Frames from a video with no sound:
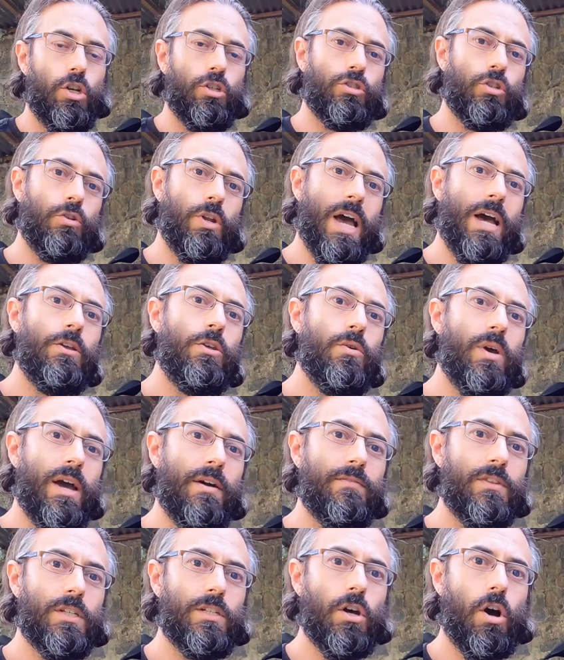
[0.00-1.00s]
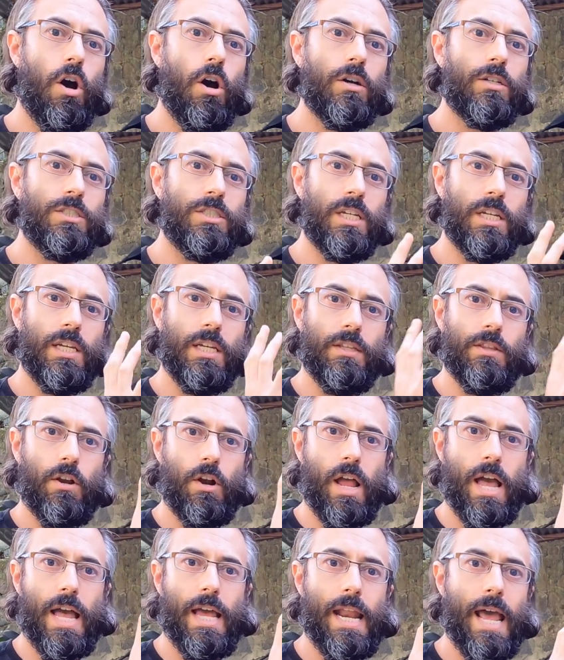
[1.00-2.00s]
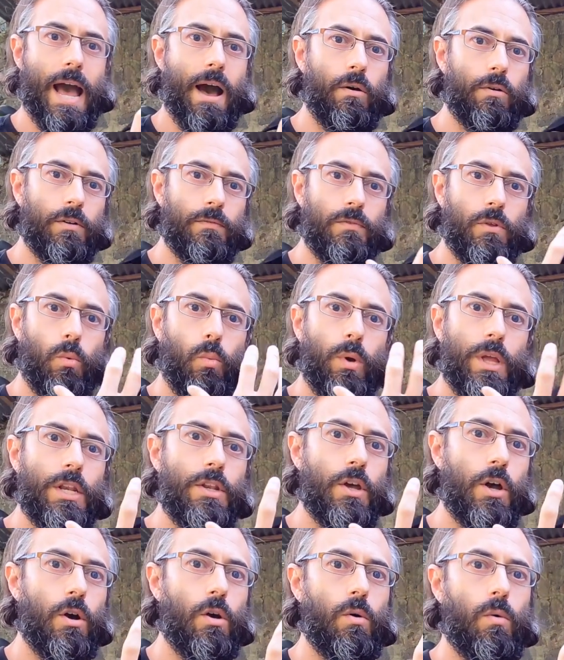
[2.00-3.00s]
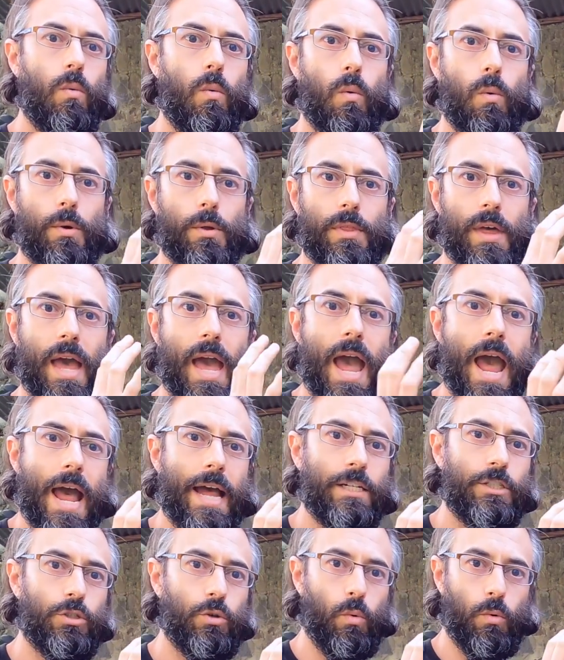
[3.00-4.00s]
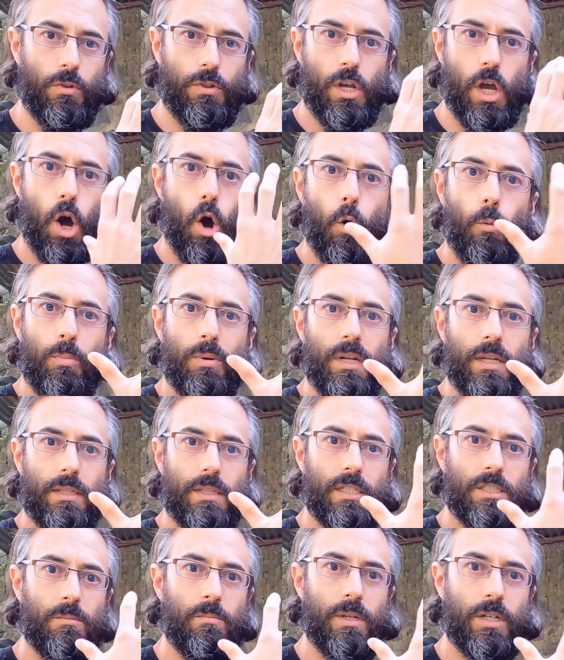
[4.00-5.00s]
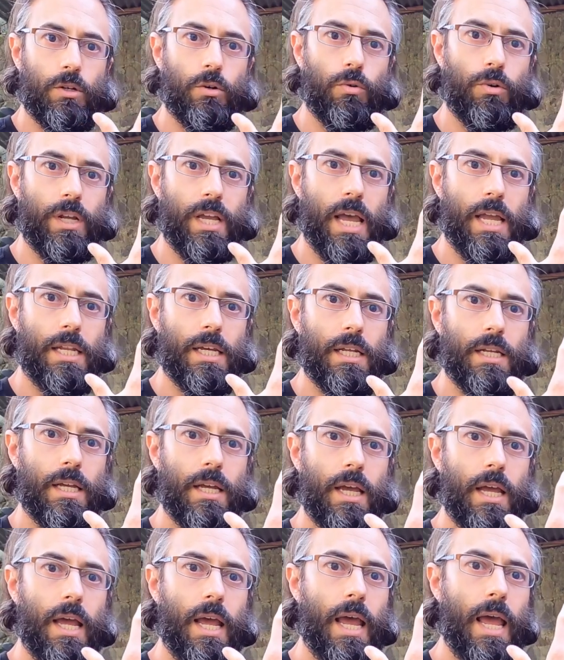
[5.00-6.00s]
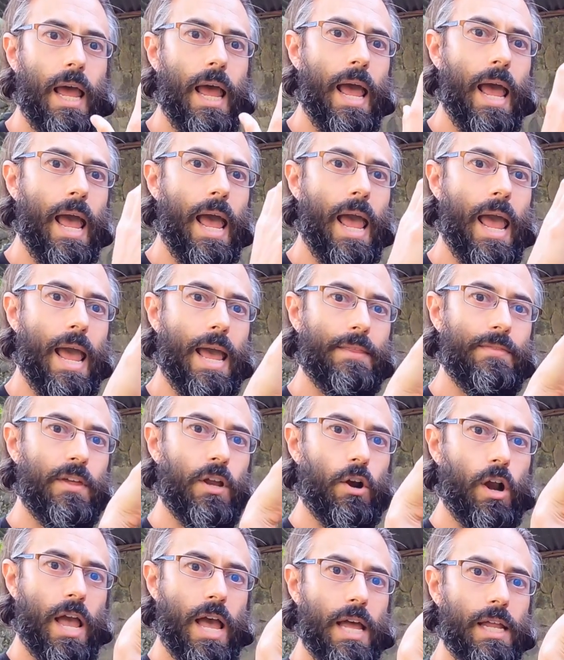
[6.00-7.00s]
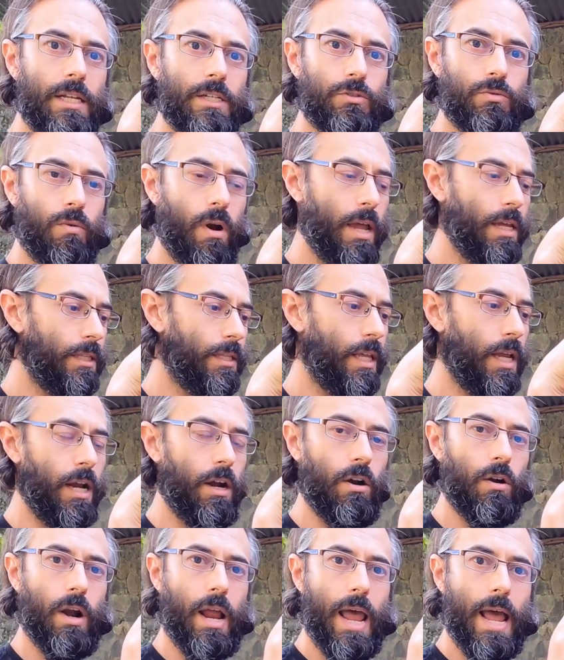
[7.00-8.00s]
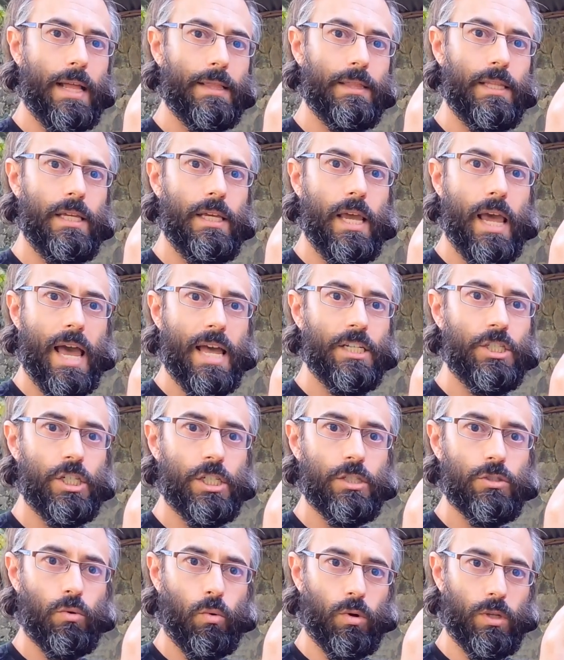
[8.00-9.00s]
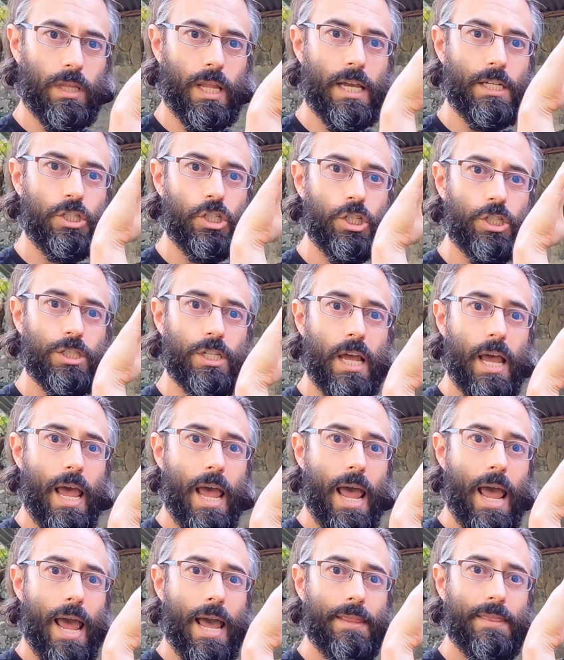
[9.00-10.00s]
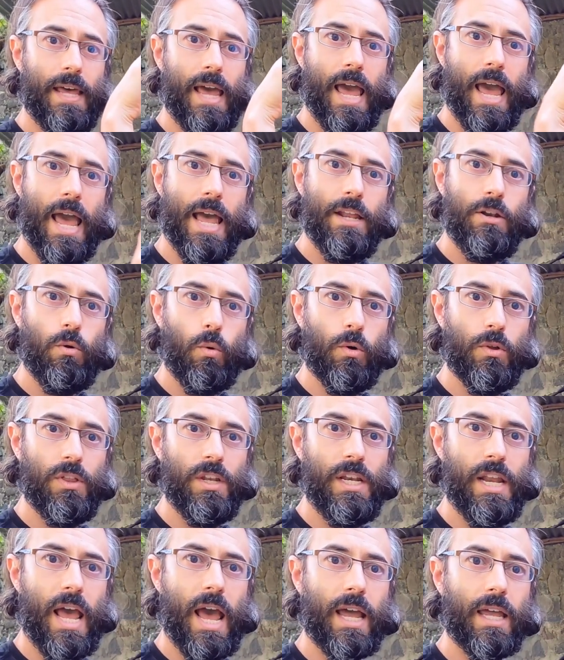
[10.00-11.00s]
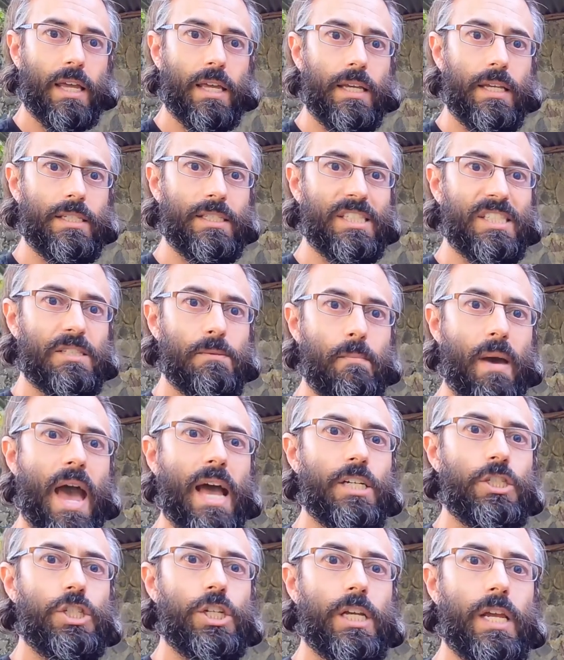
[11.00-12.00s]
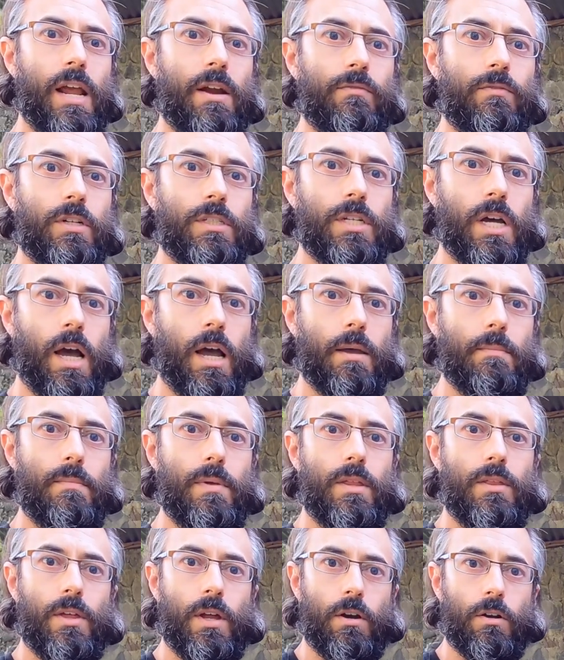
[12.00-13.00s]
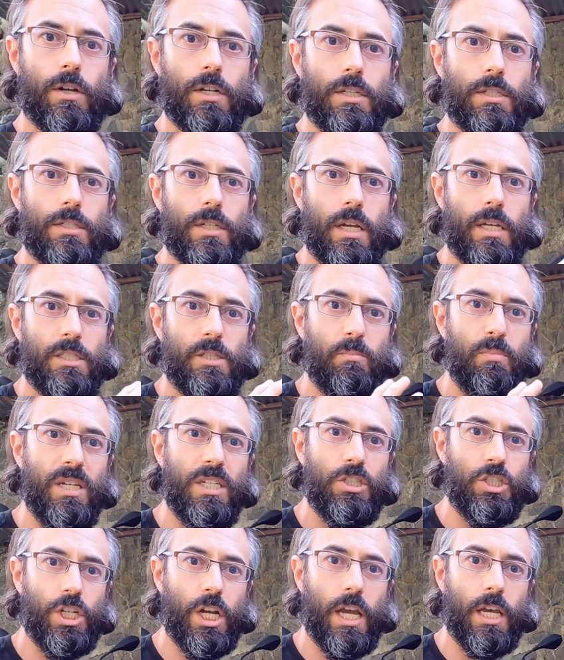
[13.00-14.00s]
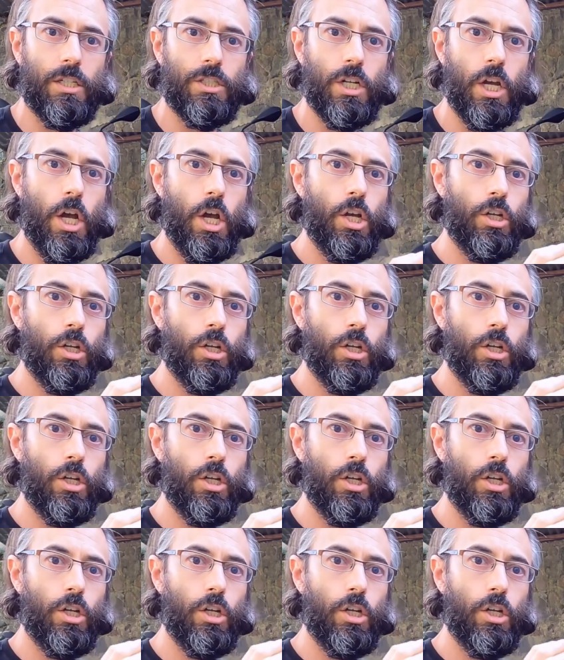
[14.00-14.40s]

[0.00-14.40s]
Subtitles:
So now you have the dog sticking their head out of the window or the hatch or the opening that's been created, and their head is right there at the edges or ledges, and the head or the neck is smashing every time there is a speed change.